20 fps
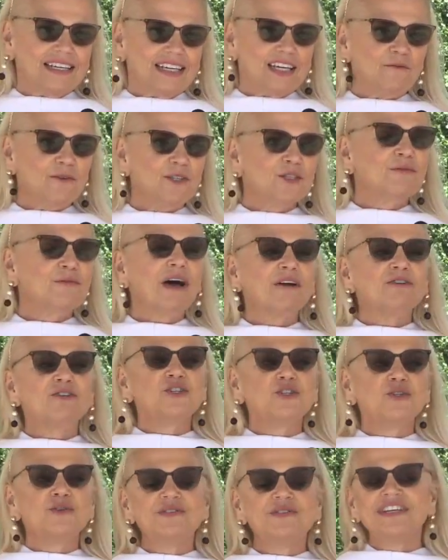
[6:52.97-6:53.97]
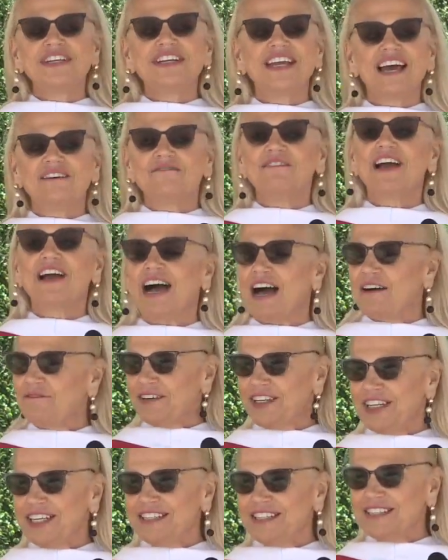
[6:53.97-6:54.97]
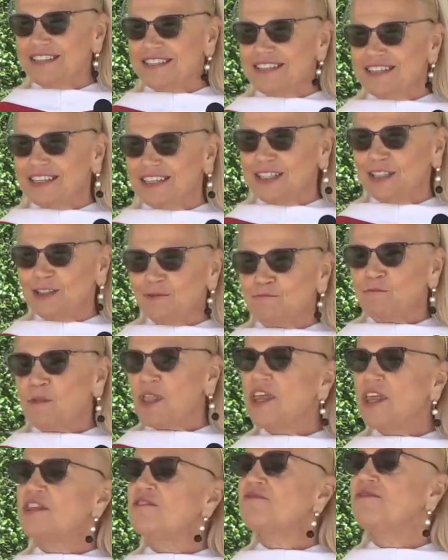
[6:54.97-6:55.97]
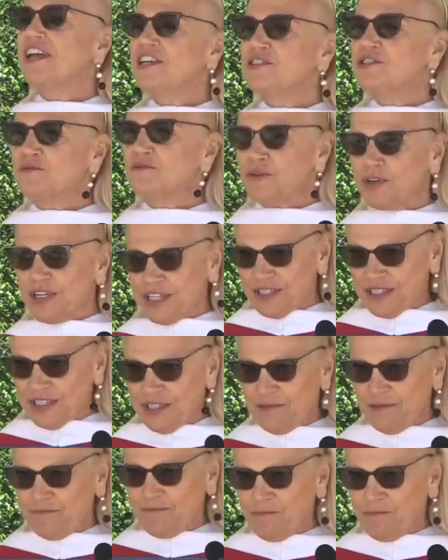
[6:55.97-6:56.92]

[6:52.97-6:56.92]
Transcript: It was about choosing to have confidence in the face of risk.